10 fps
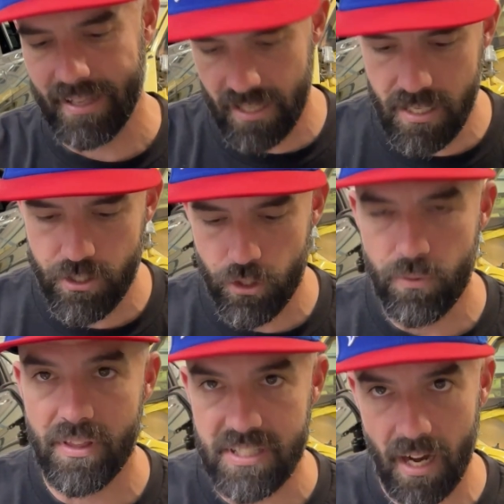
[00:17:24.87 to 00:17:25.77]
into
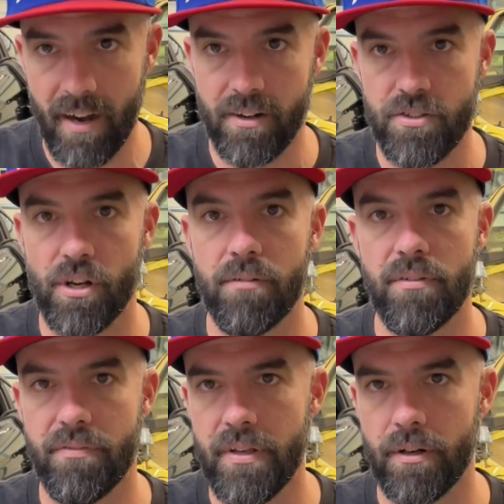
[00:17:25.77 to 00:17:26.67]
the tires of
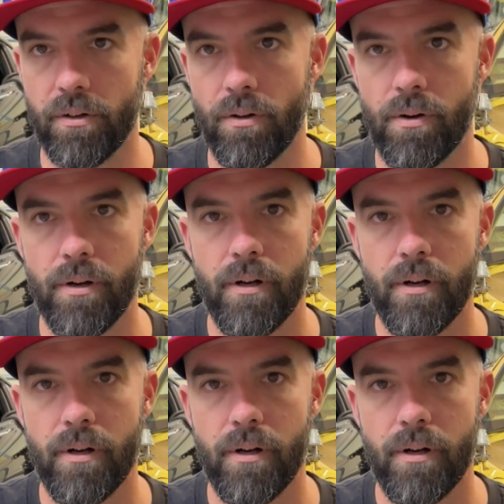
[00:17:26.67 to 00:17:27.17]
the vehicle.